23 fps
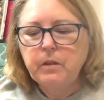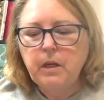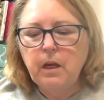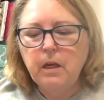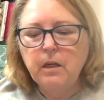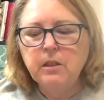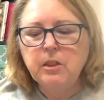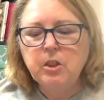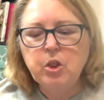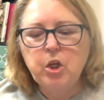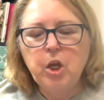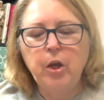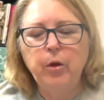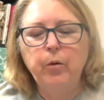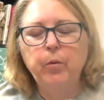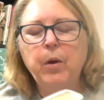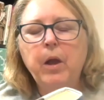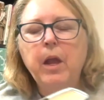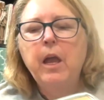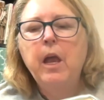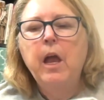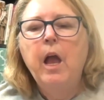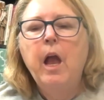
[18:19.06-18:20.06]
So,
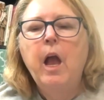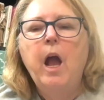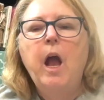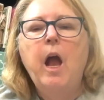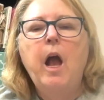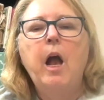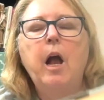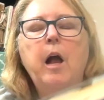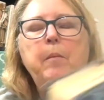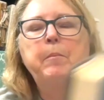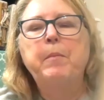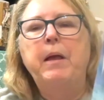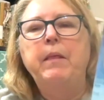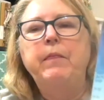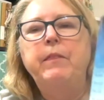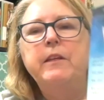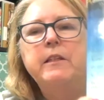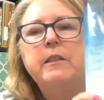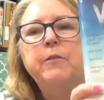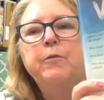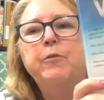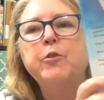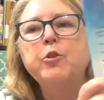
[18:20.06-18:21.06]

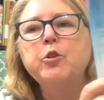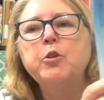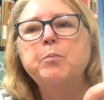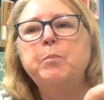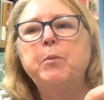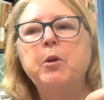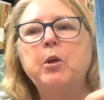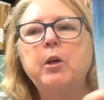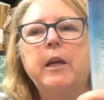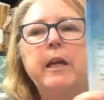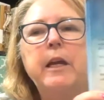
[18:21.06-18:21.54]
this first book